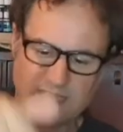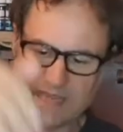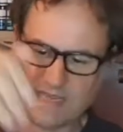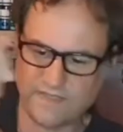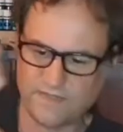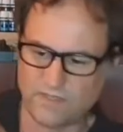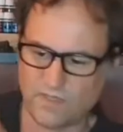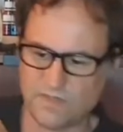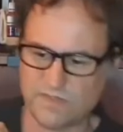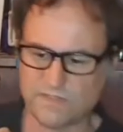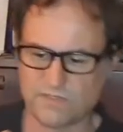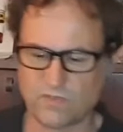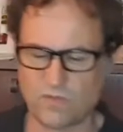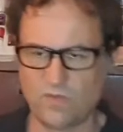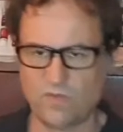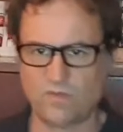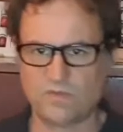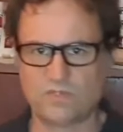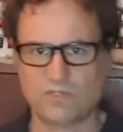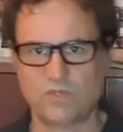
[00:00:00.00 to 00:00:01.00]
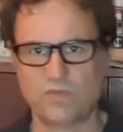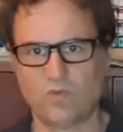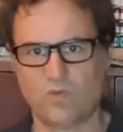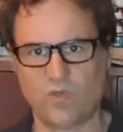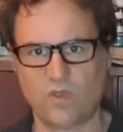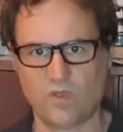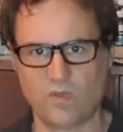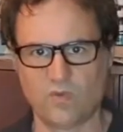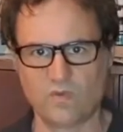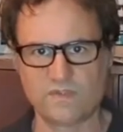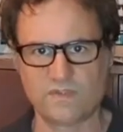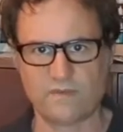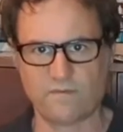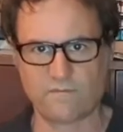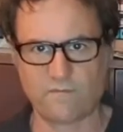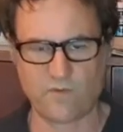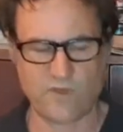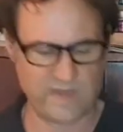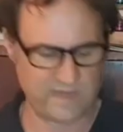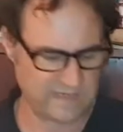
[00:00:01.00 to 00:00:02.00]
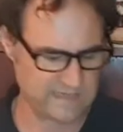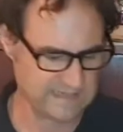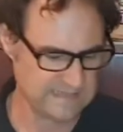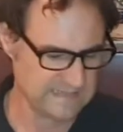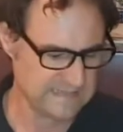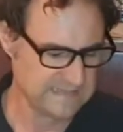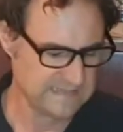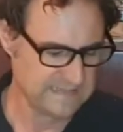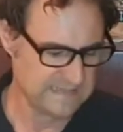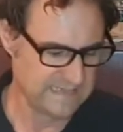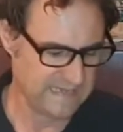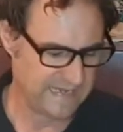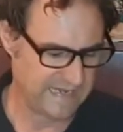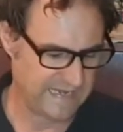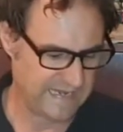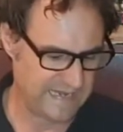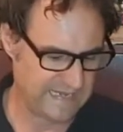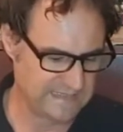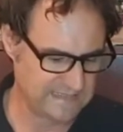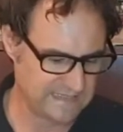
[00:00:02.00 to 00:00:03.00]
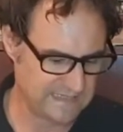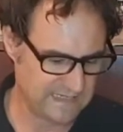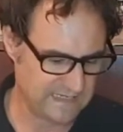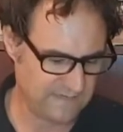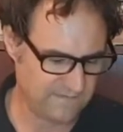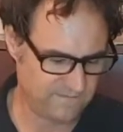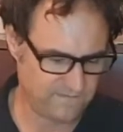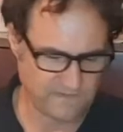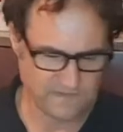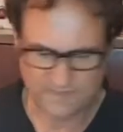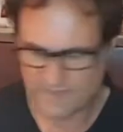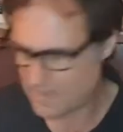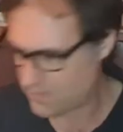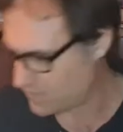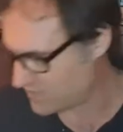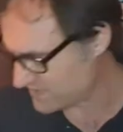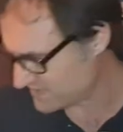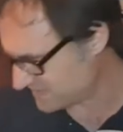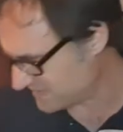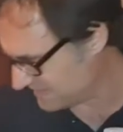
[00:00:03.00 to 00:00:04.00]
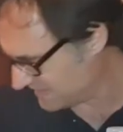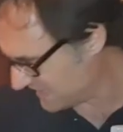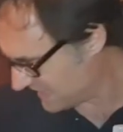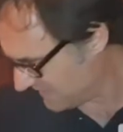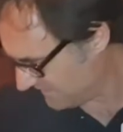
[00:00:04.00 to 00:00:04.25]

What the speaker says: and those two oils free. And if that wasn't